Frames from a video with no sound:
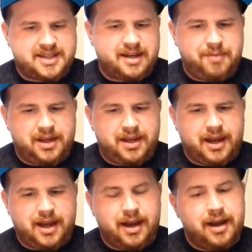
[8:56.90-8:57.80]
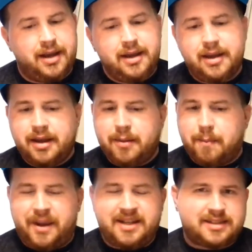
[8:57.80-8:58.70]
going to be
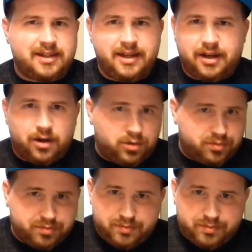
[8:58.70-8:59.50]
basically, you know,